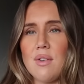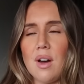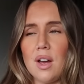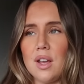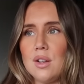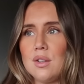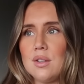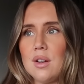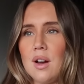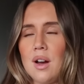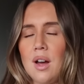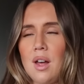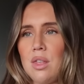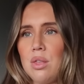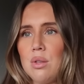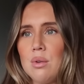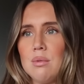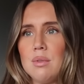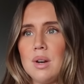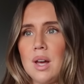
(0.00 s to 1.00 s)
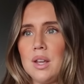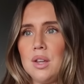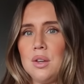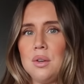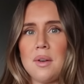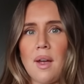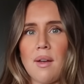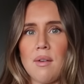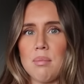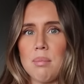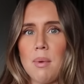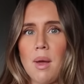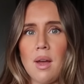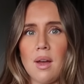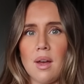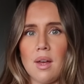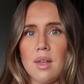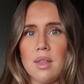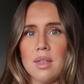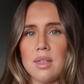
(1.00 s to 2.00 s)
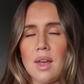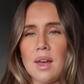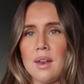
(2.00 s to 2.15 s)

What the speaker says: I thought like you gave birth,